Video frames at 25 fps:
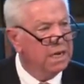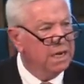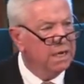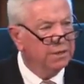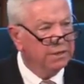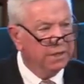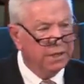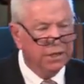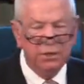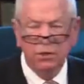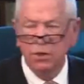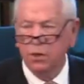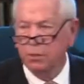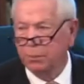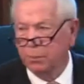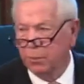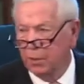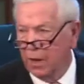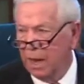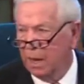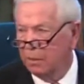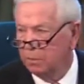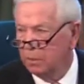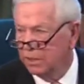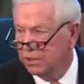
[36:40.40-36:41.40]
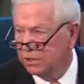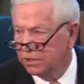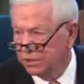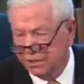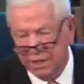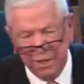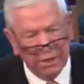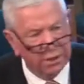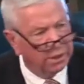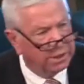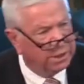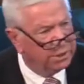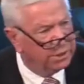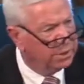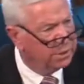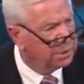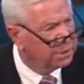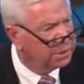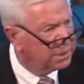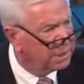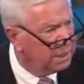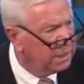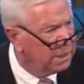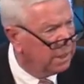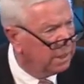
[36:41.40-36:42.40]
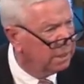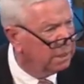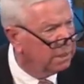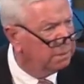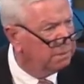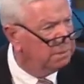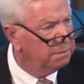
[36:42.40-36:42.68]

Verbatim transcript: then you're probably still in your sin.